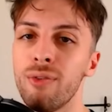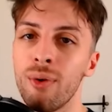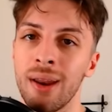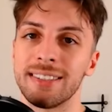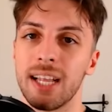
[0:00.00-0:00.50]

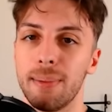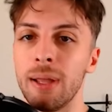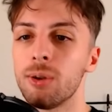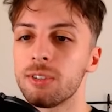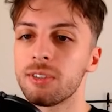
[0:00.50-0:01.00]
Furina's
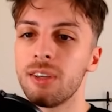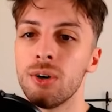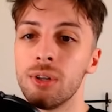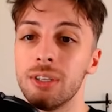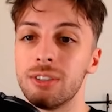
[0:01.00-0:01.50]
elemental
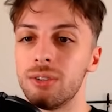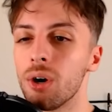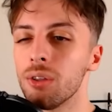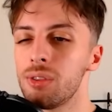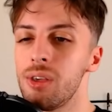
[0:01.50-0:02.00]
skill is
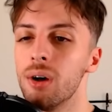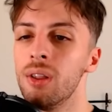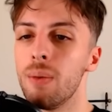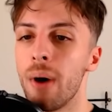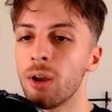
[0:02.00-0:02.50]
not the
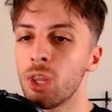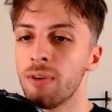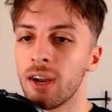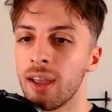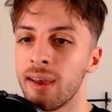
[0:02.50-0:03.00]
only part of
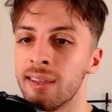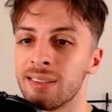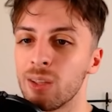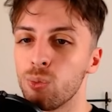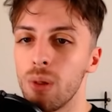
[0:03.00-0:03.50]
her
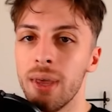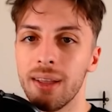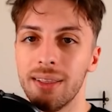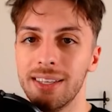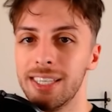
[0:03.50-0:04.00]
kit that will
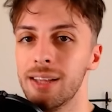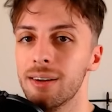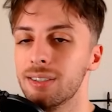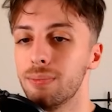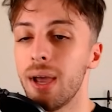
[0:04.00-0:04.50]
make these
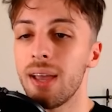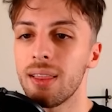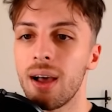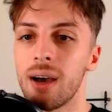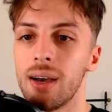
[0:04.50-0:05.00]
healers
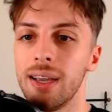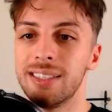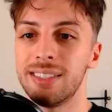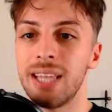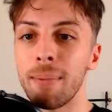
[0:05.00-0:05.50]
meta,
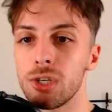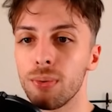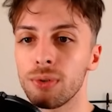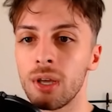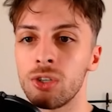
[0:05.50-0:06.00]
its
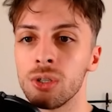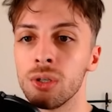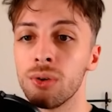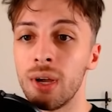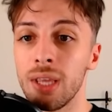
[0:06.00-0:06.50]
damage
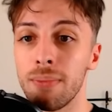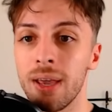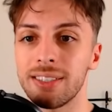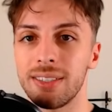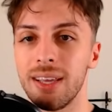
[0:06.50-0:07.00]
potential already
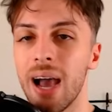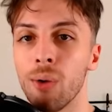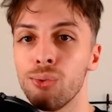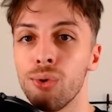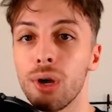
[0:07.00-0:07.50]
makes the
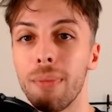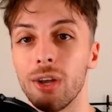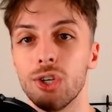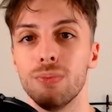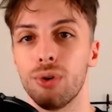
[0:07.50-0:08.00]
outlook
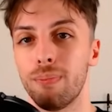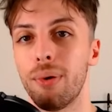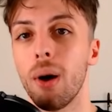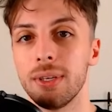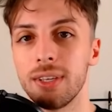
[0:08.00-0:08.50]
much more
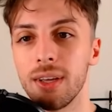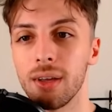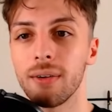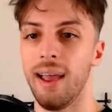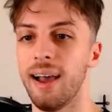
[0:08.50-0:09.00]

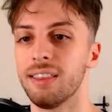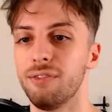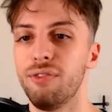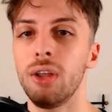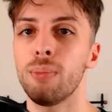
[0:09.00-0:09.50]
promising.
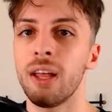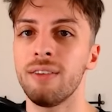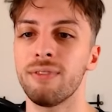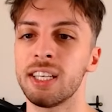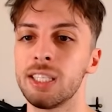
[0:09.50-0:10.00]
At free-to-play
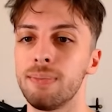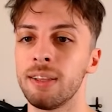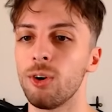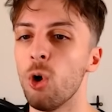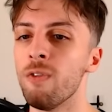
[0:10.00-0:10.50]

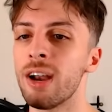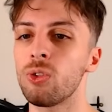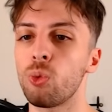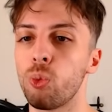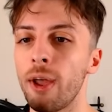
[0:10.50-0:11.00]
investment, over a
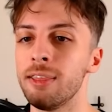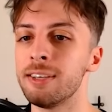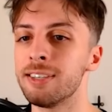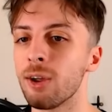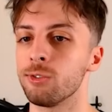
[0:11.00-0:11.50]

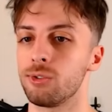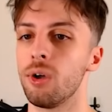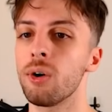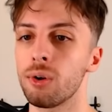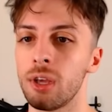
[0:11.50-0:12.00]
20 seconds
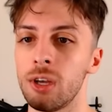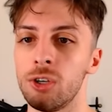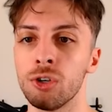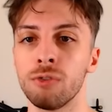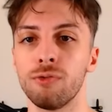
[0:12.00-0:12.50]
long
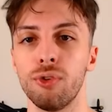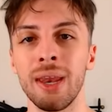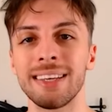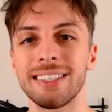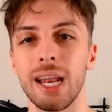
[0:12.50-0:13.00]
rotation,
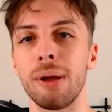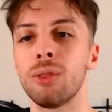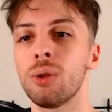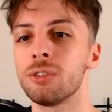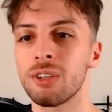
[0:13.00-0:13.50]
Furina's
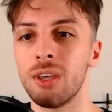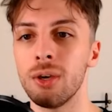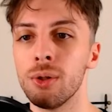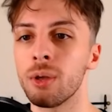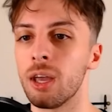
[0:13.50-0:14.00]
elemental
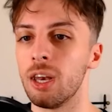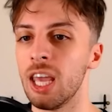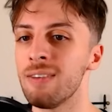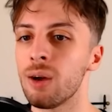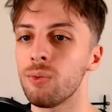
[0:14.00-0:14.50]
skill can
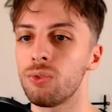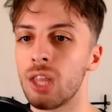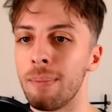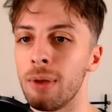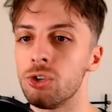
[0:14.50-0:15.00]
even
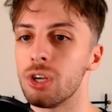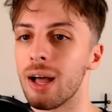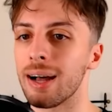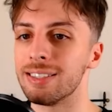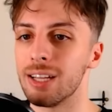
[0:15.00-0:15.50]
out-damage
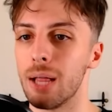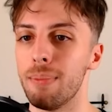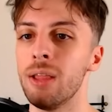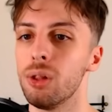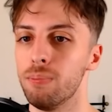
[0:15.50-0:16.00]
Yelan's
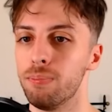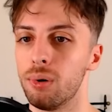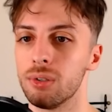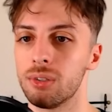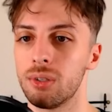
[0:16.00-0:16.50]
elemental
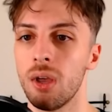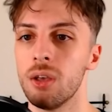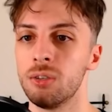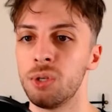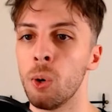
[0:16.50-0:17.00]
burst,
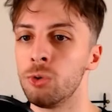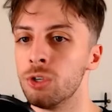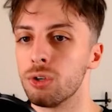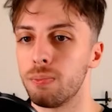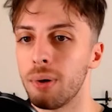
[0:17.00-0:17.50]
so
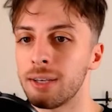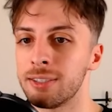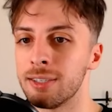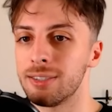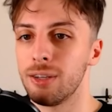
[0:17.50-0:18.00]
she
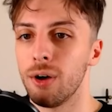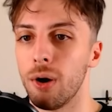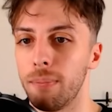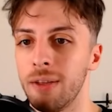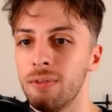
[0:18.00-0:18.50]
surpasses the
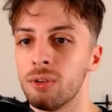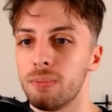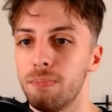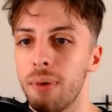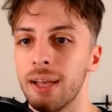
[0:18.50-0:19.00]

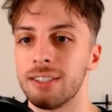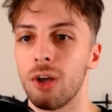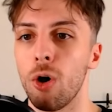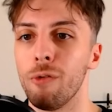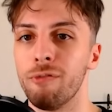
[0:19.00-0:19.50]
previous
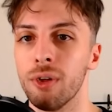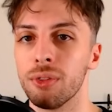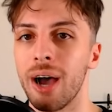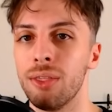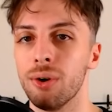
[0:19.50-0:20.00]
best
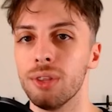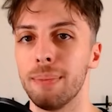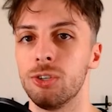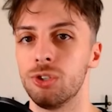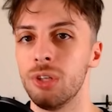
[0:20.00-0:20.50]
off-field hydro
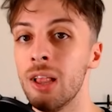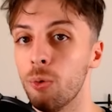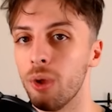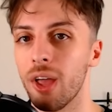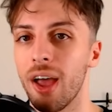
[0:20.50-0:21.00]
damage
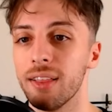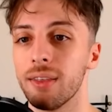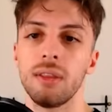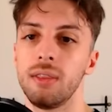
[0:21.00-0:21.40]
dealer we had.